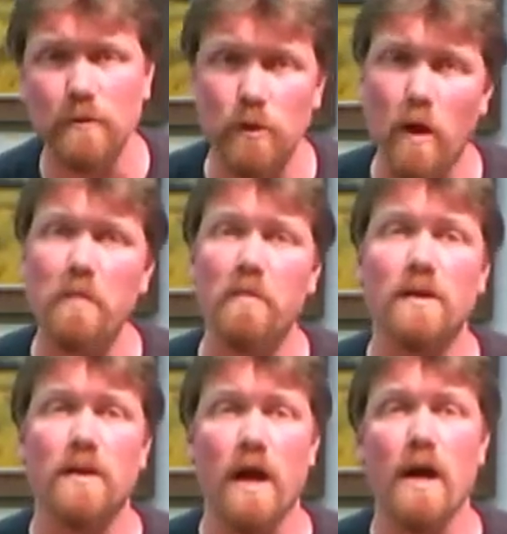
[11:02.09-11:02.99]
for joining me
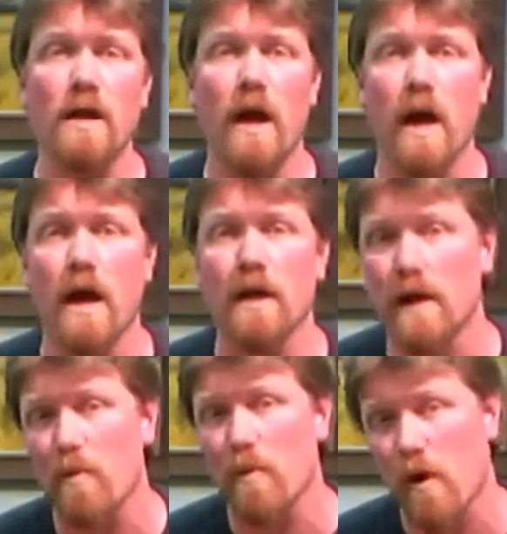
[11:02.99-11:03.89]
today, and
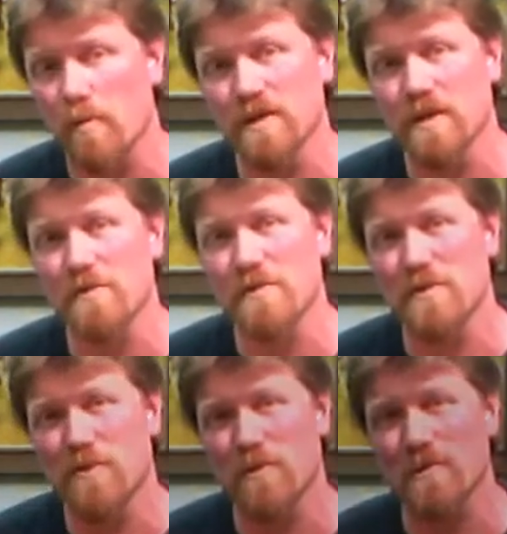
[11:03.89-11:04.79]
we hope to see you in the
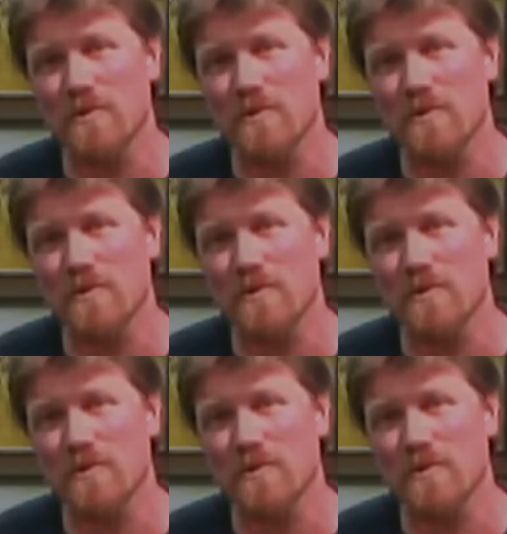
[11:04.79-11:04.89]
store